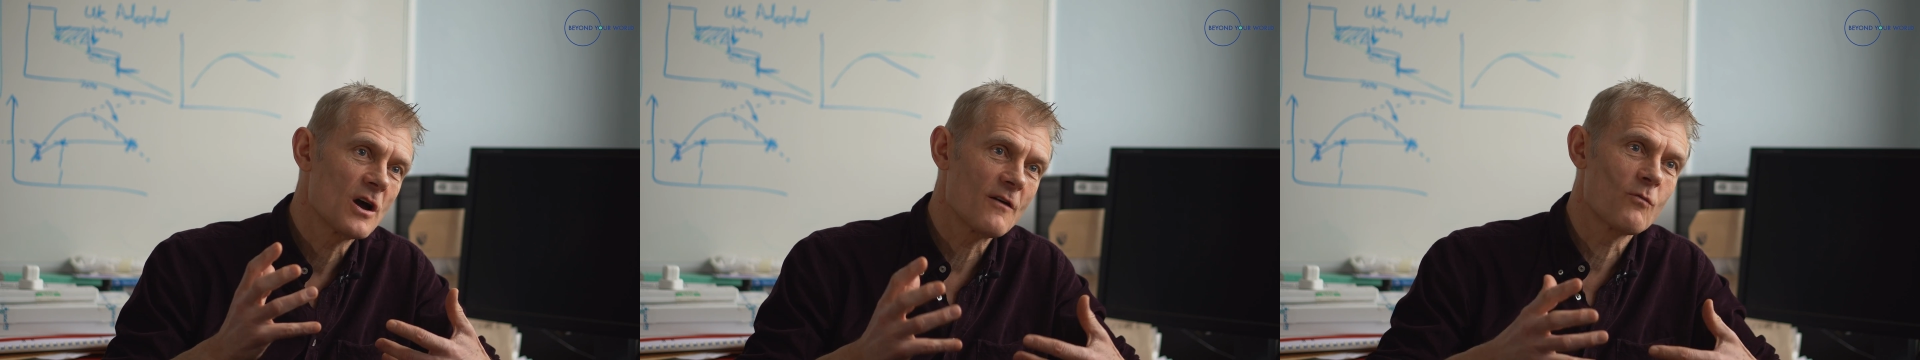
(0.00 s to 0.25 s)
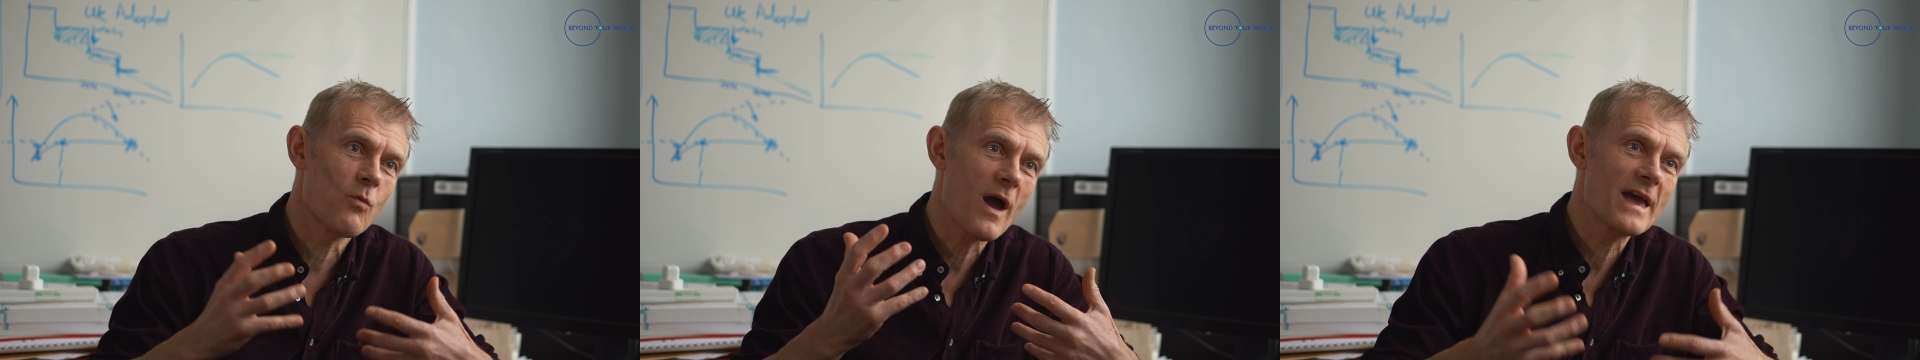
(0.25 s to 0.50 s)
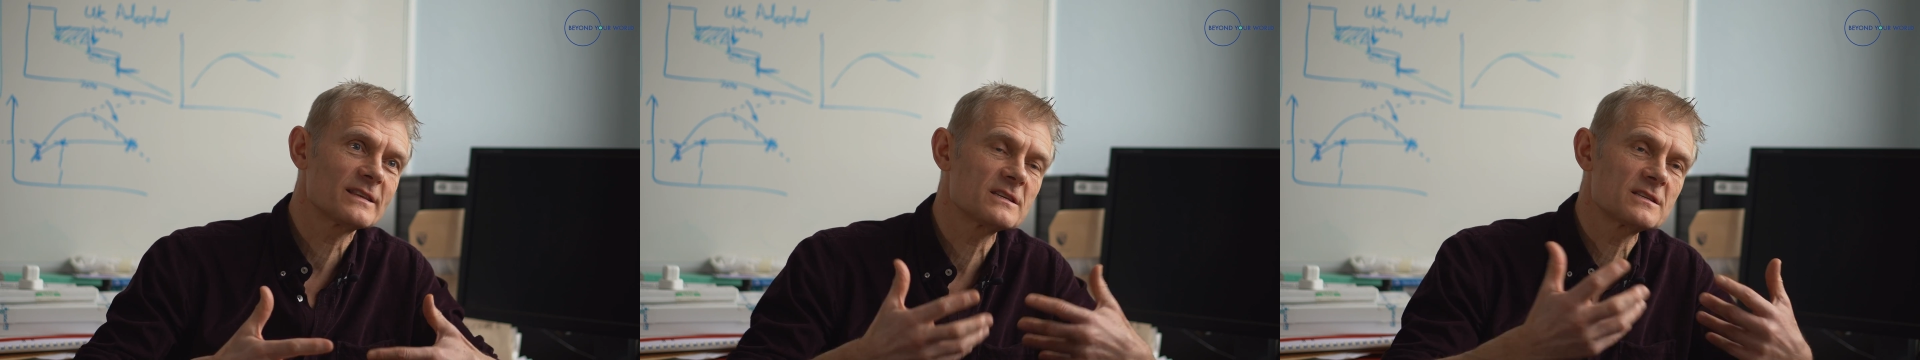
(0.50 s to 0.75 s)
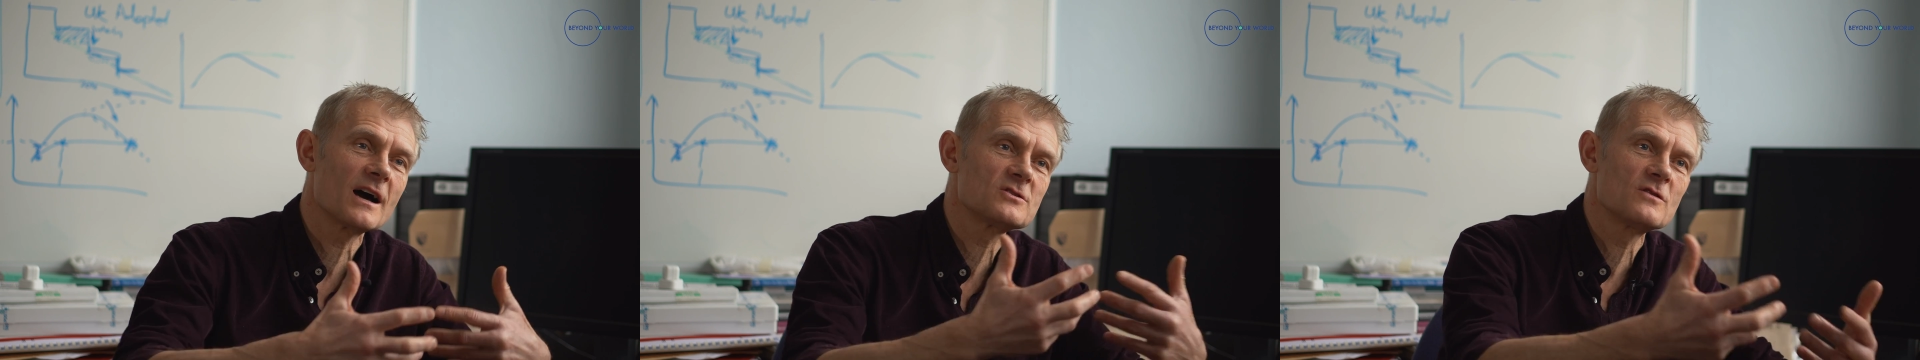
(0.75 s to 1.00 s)
of where to
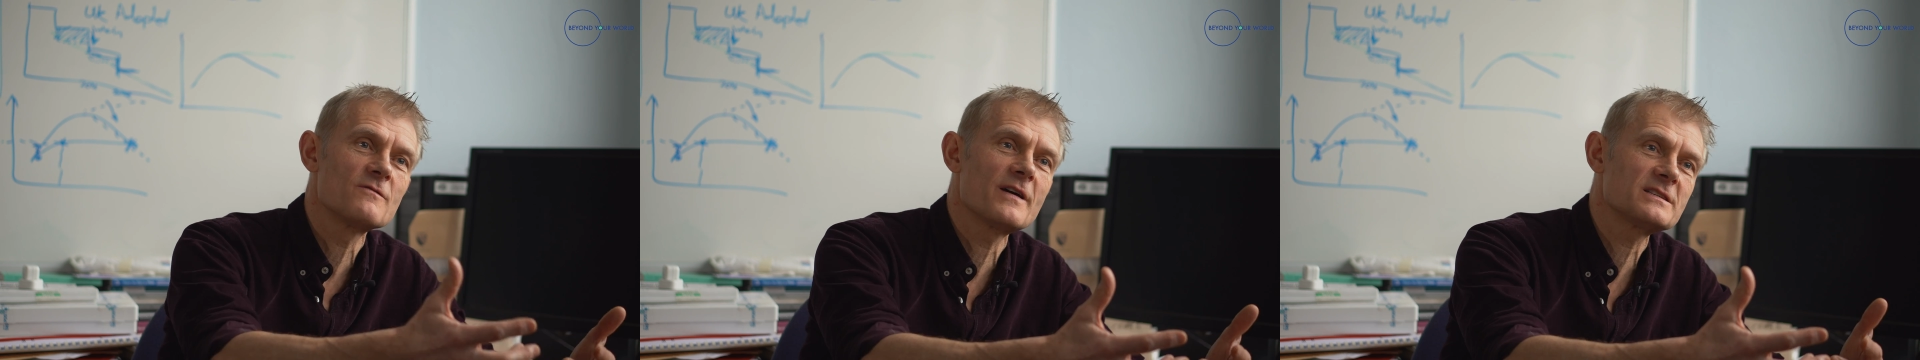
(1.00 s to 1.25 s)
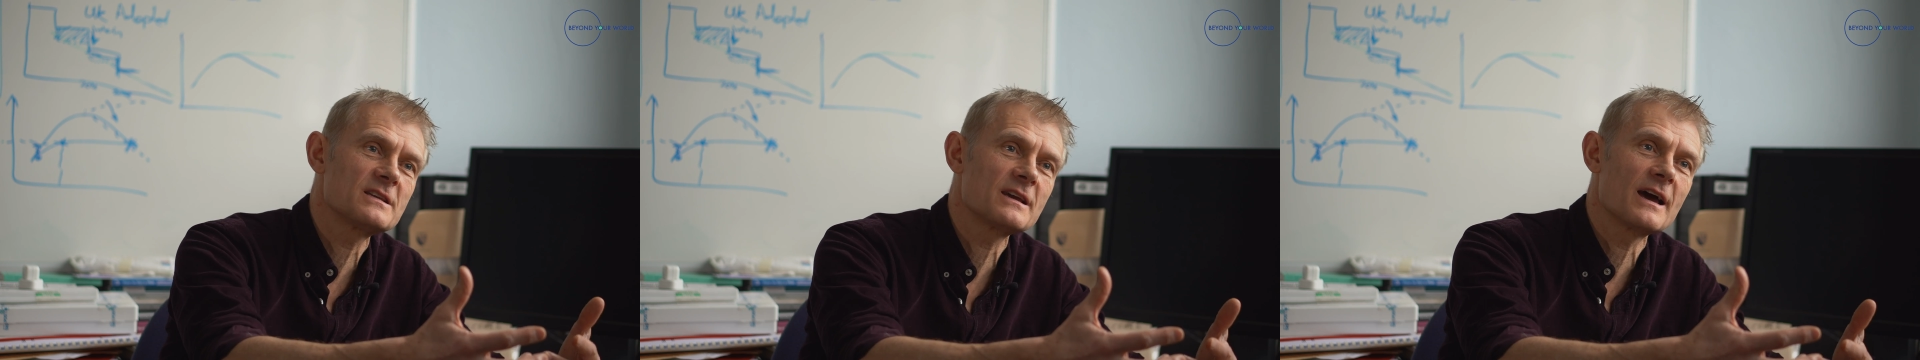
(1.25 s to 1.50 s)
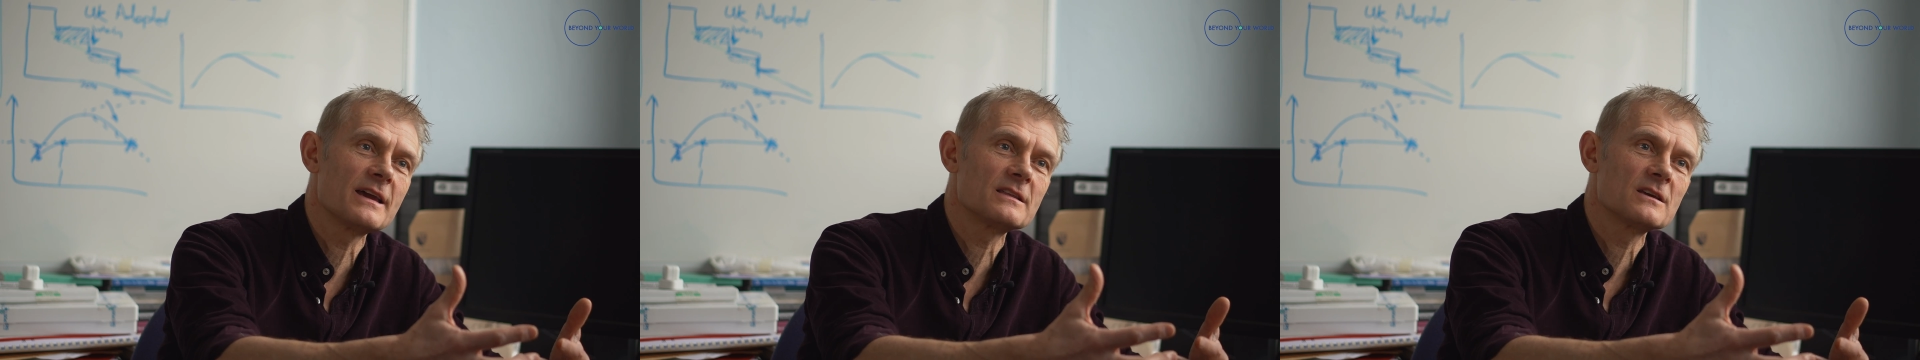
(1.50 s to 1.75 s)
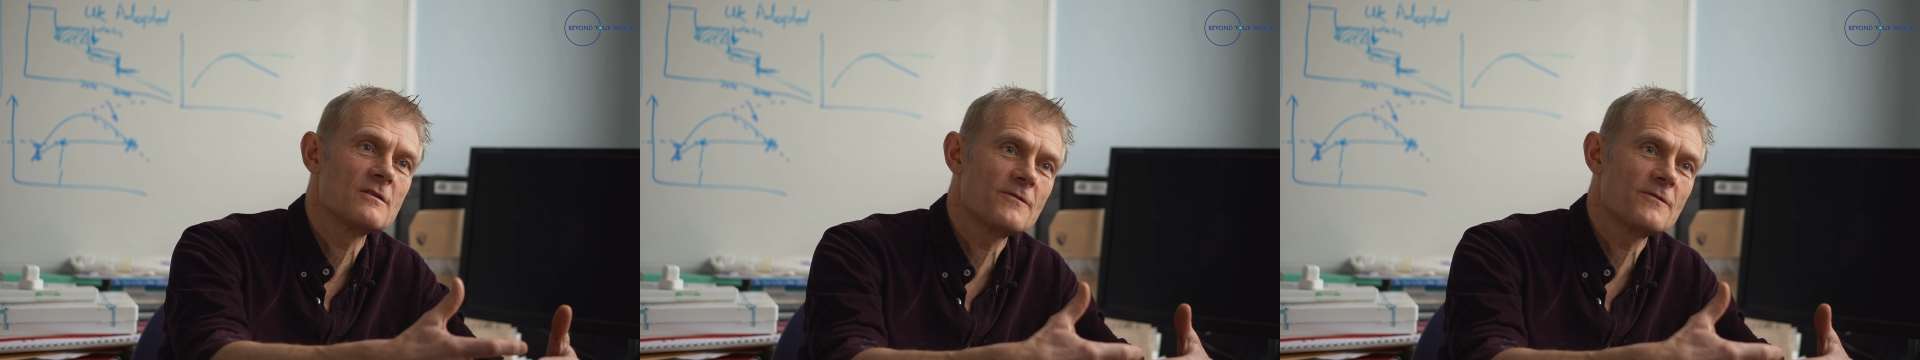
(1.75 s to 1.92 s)
start to investigate